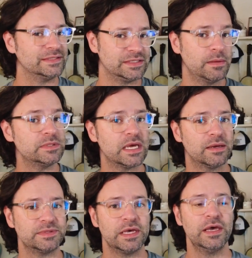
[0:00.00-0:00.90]

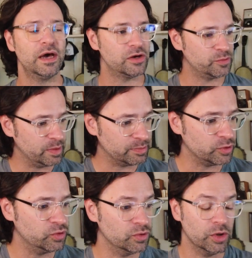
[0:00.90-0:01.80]
Sometimes other people
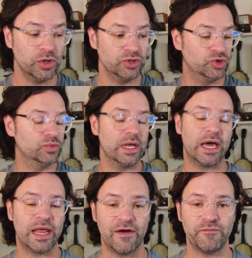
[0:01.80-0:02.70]
who do
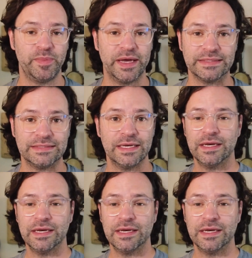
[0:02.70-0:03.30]
not have pets,